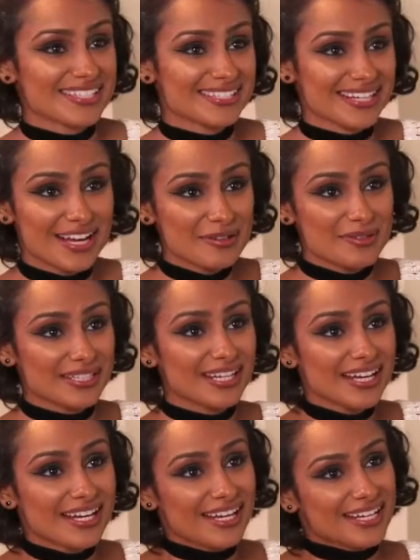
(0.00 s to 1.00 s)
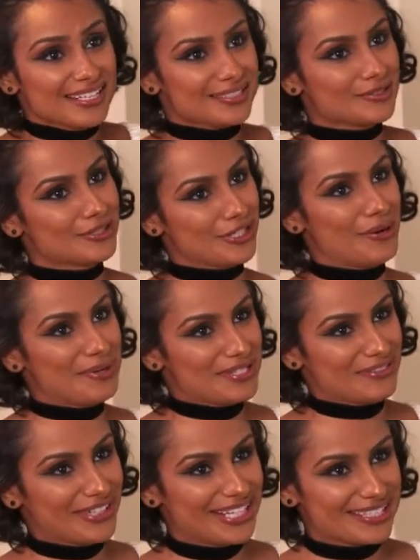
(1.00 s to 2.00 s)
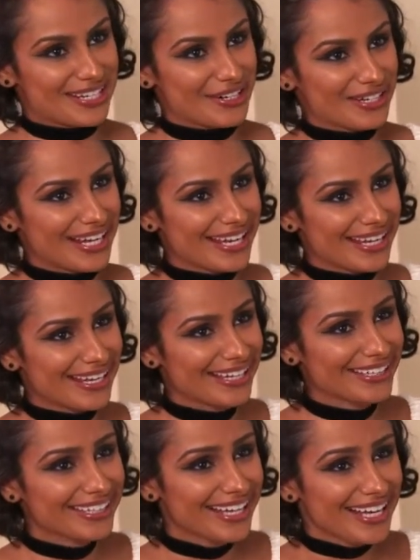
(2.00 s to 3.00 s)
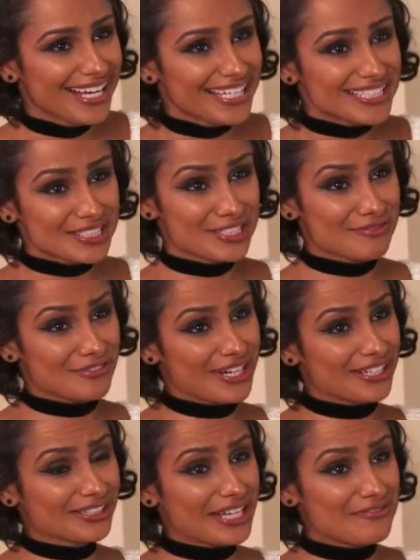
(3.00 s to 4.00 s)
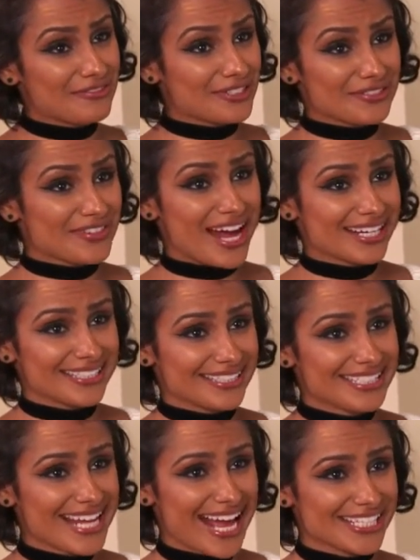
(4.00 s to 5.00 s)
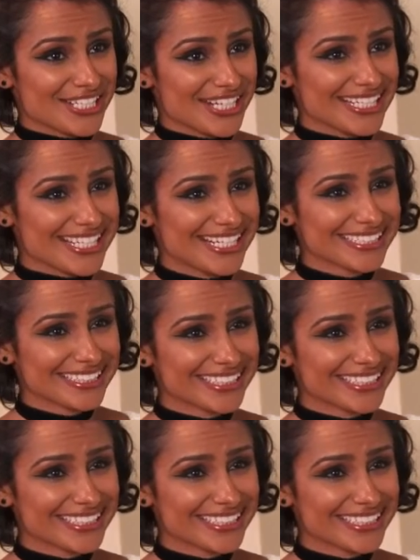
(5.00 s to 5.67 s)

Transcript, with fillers: this time, and she always forgets her key. She forgot her left foot, got it, and attach it.